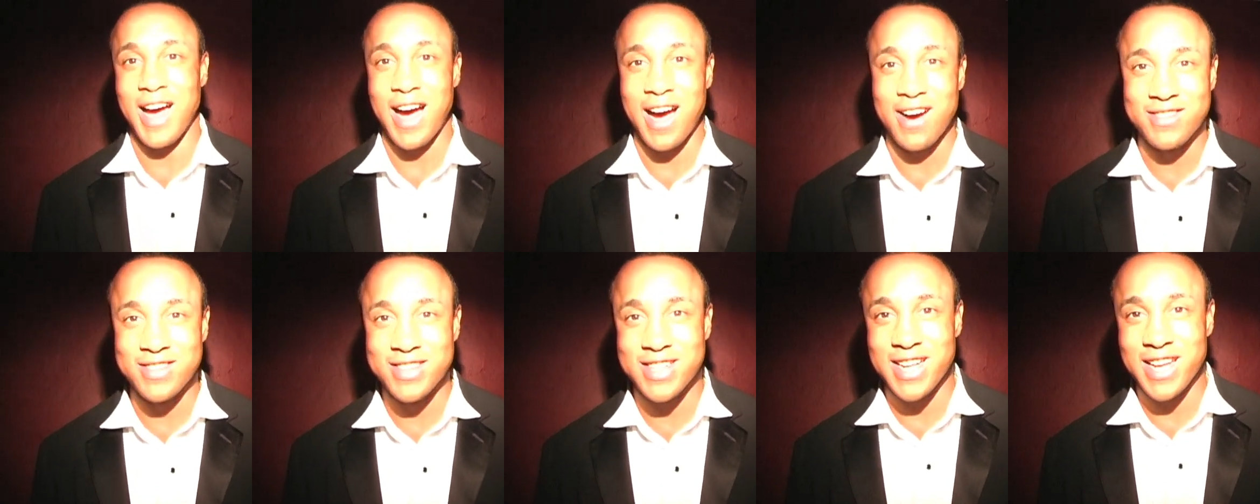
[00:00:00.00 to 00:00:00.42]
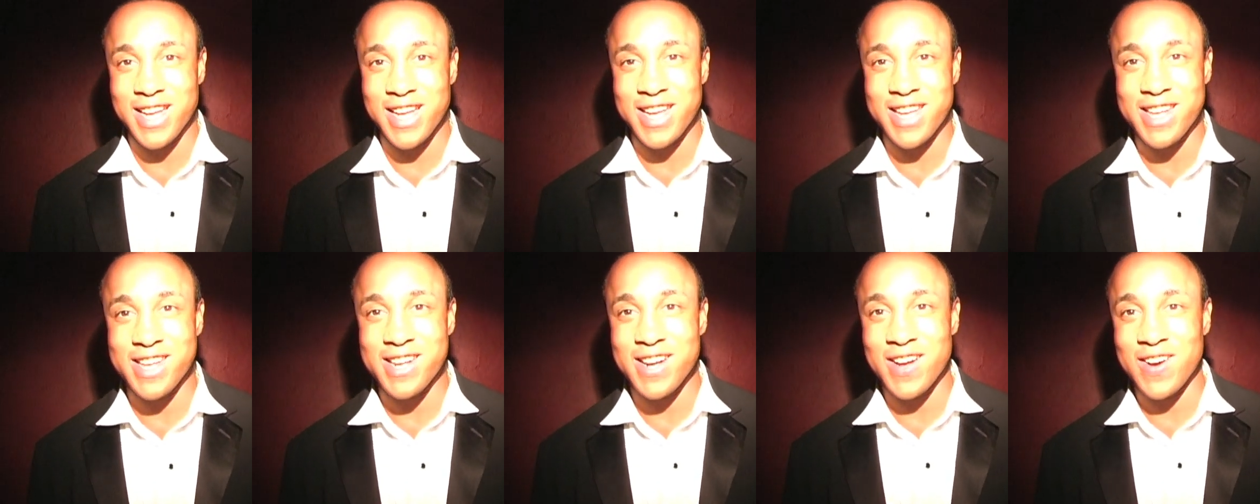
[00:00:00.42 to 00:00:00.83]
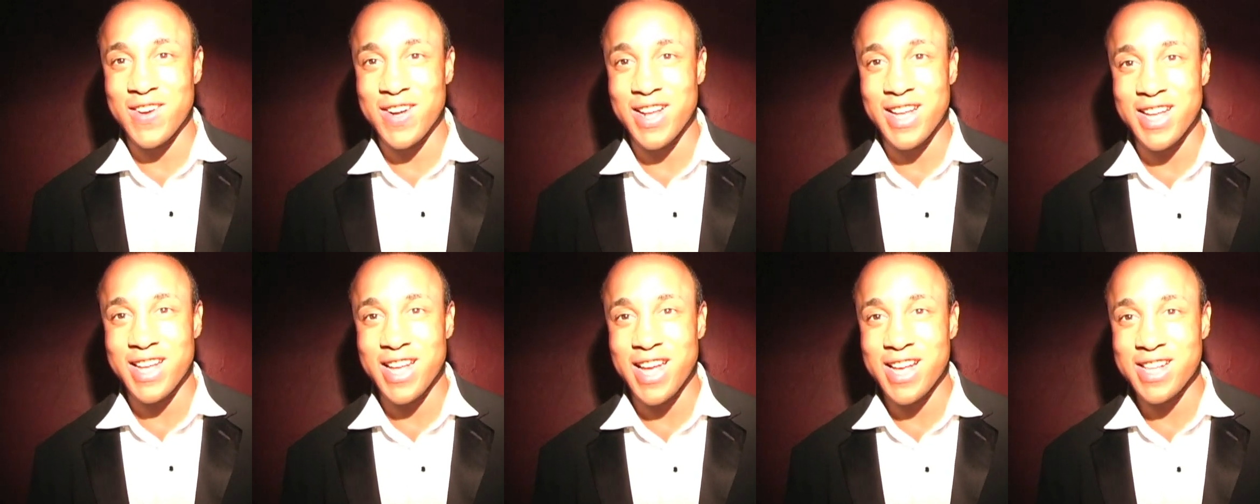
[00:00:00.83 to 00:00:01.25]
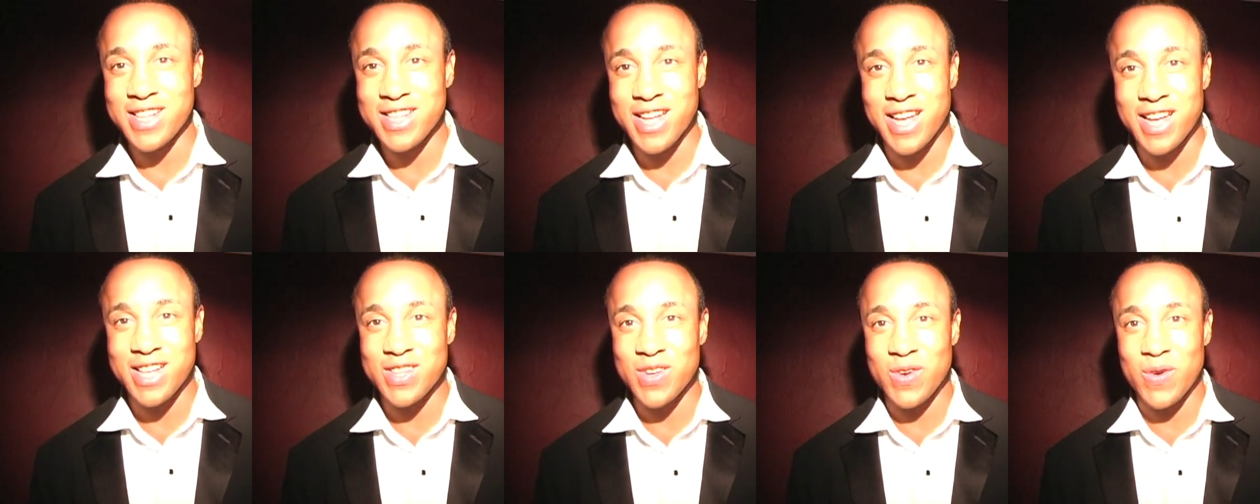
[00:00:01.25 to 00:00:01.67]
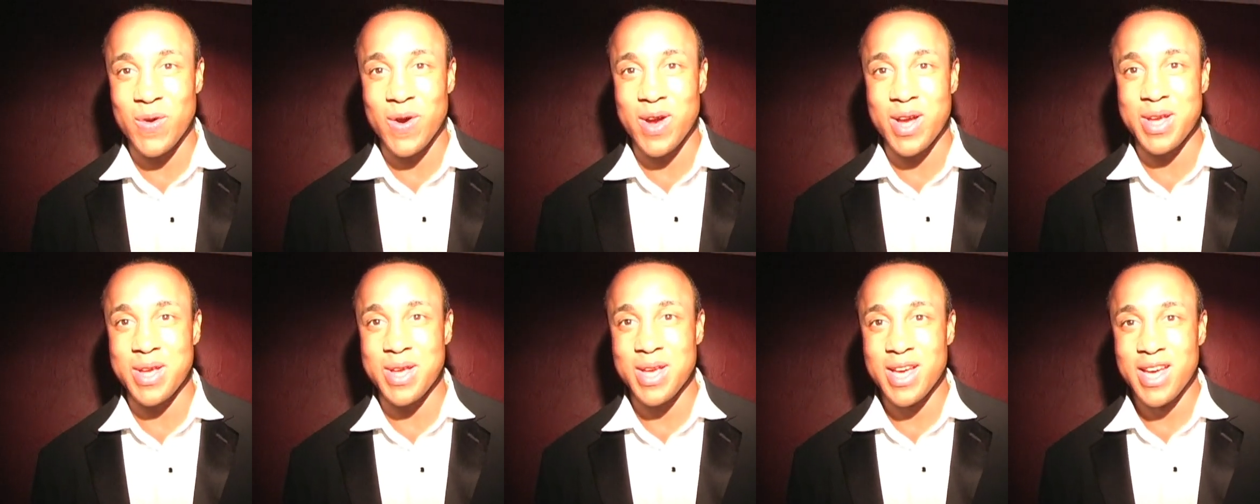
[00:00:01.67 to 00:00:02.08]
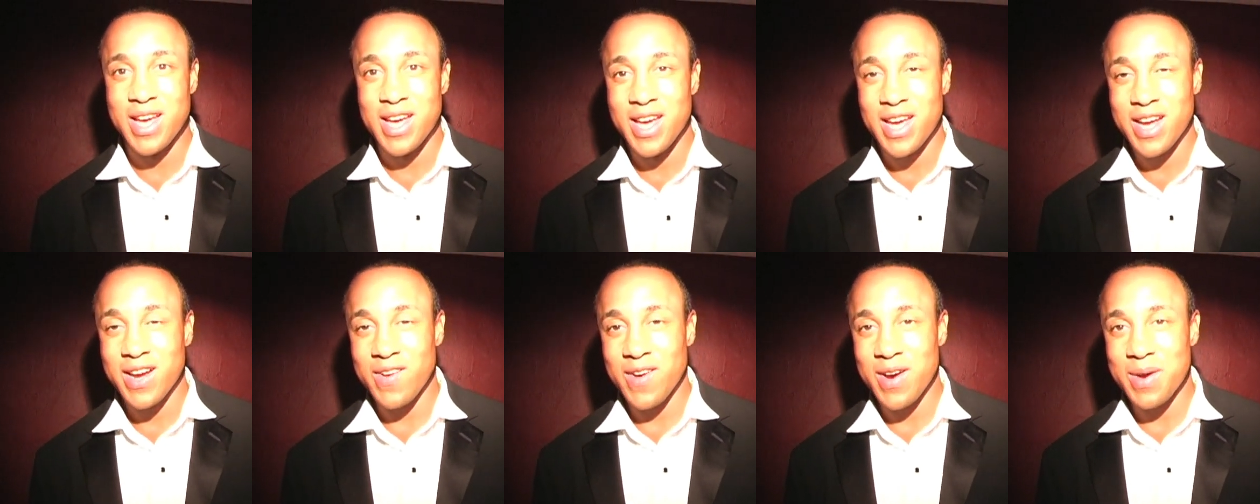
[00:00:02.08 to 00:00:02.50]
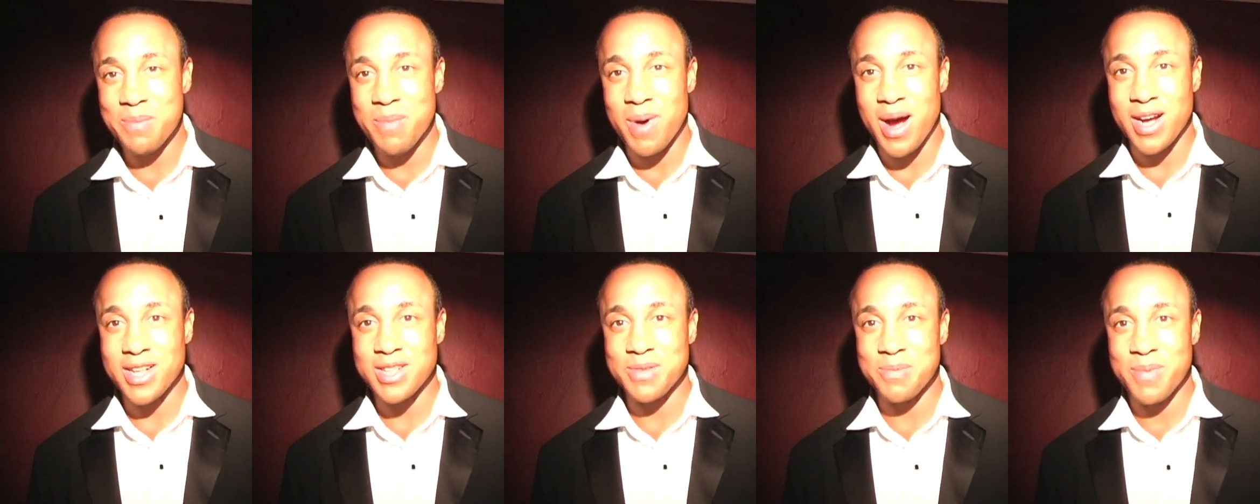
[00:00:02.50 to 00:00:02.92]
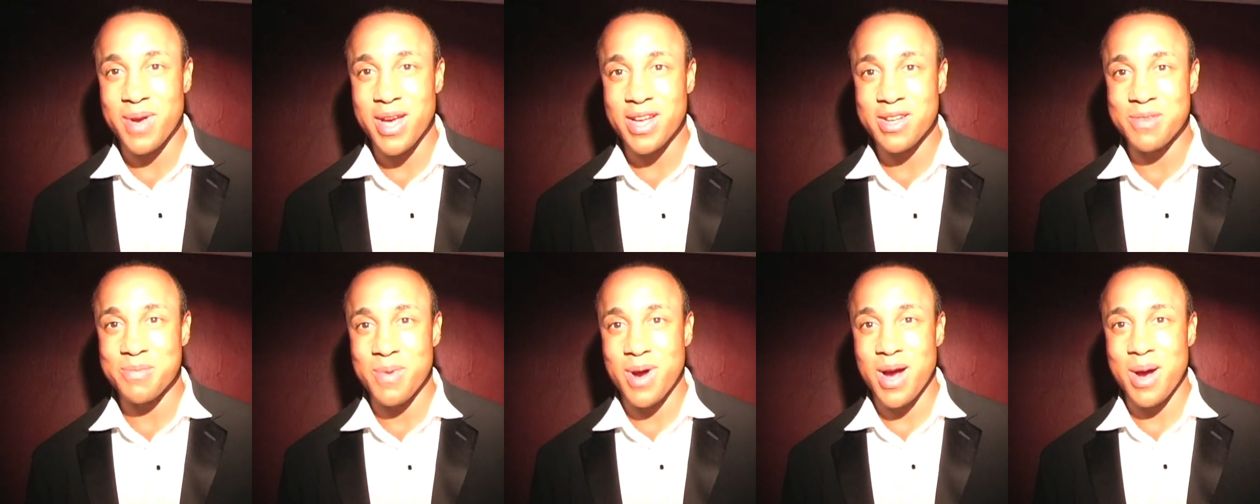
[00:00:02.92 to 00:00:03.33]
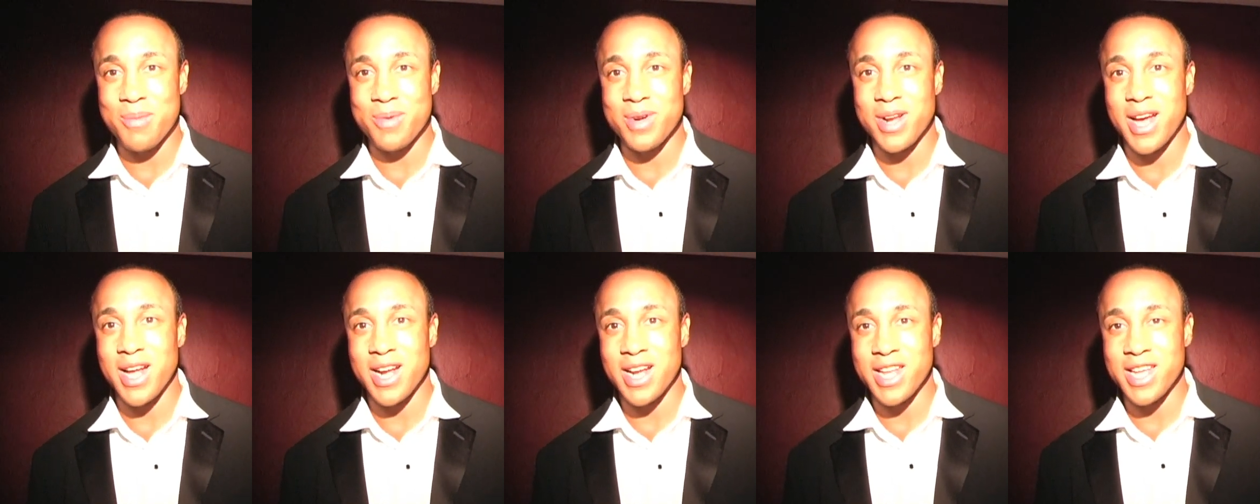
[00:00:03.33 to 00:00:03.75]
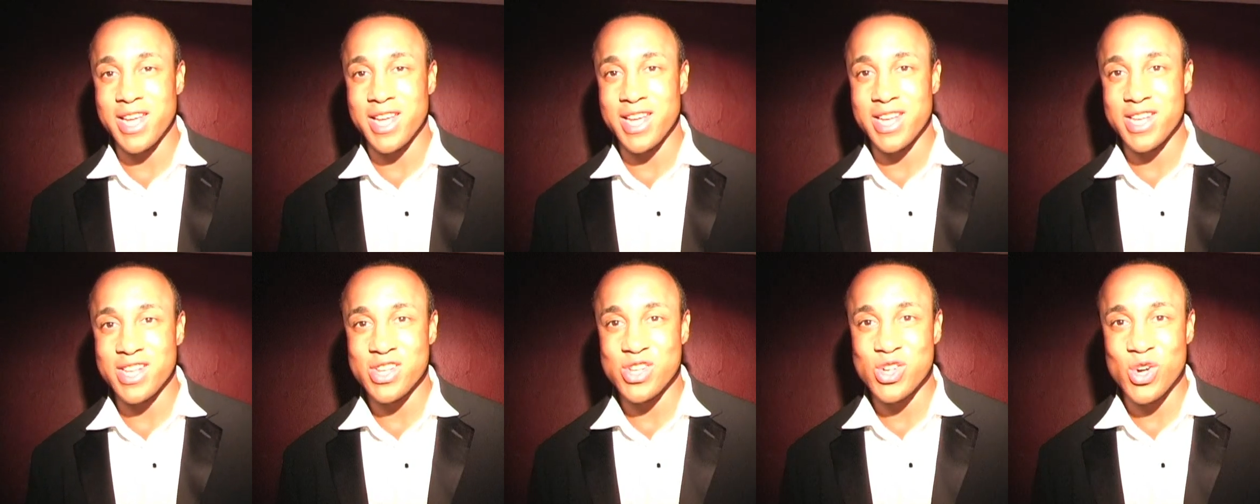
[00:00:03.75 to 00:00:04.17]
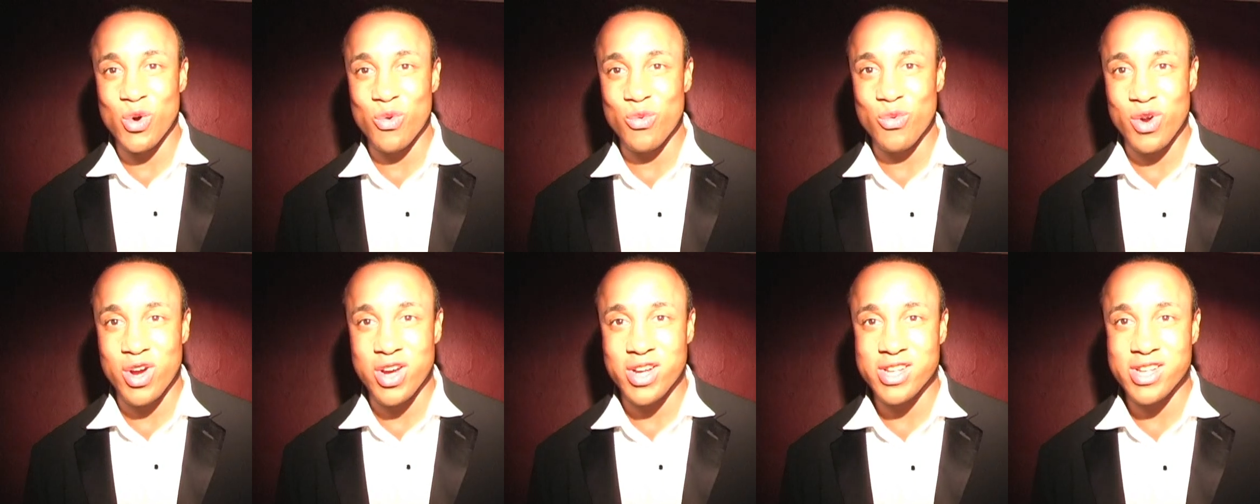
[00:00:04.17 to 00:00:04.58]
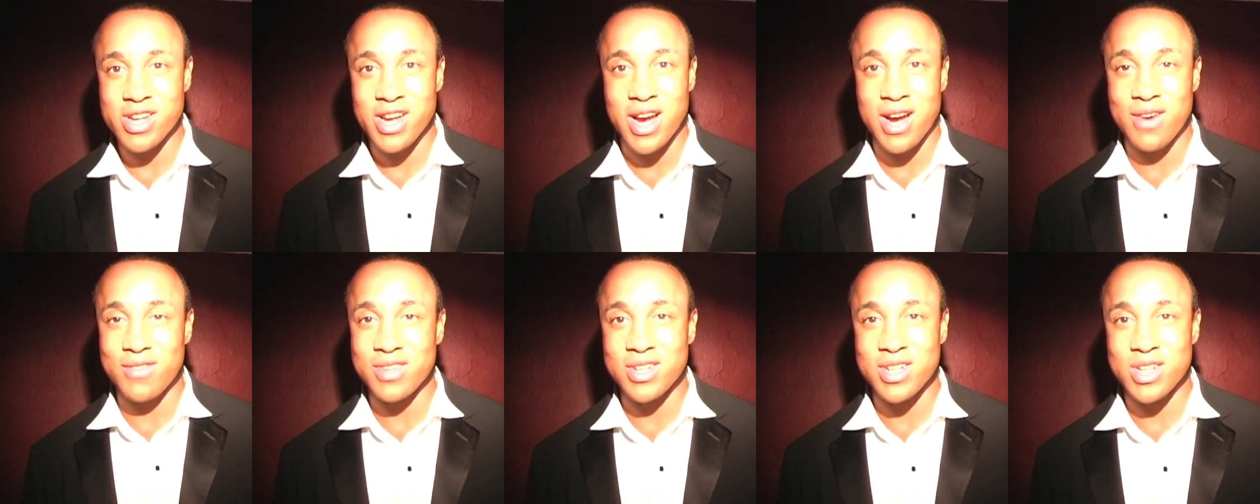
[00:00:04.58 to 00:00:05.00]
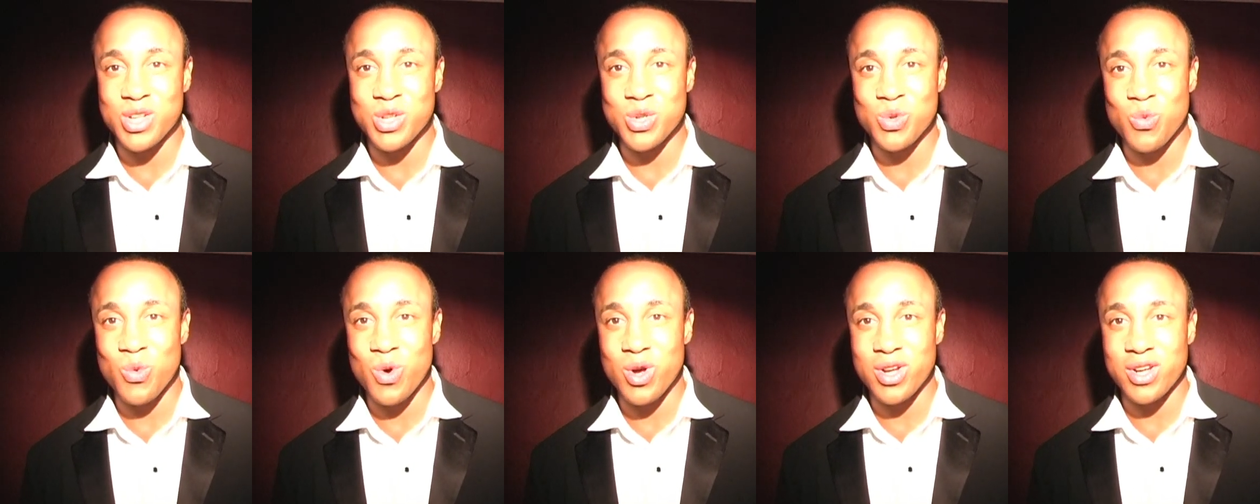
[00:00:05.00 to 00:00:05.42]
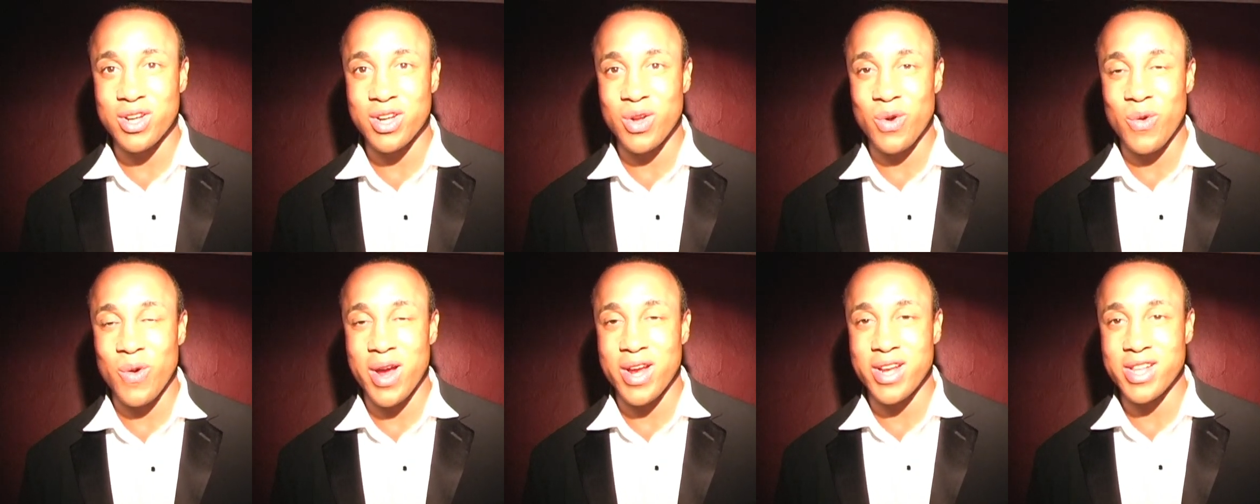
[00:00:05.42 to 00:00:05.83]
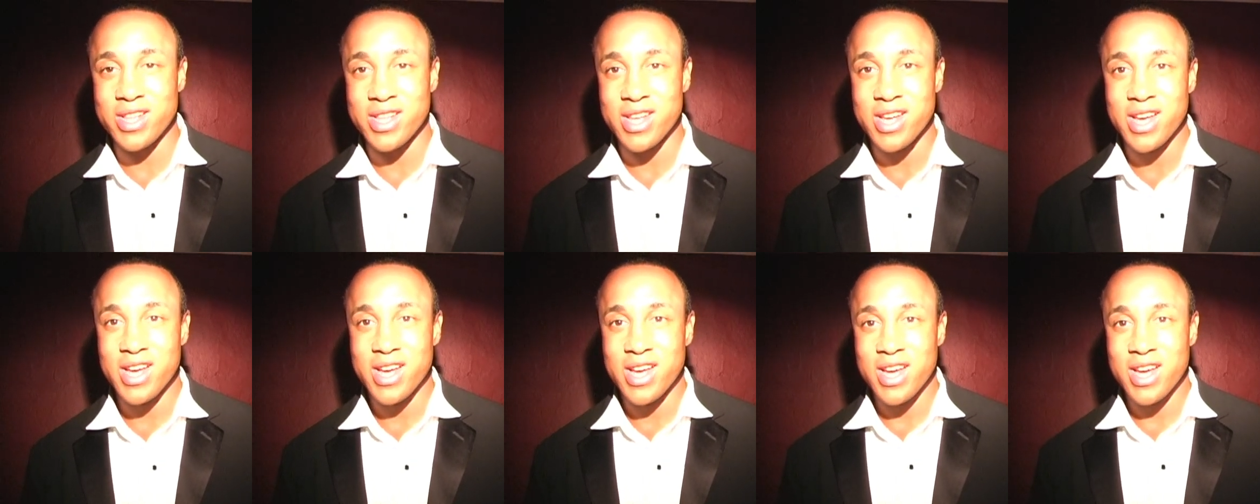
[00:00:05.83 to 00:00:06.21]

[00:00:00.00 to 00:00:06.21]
obviously, you know that, that's that's a great, great boxing match. Muhammad Ali against Joe Frazier, obviously, one of the greatest.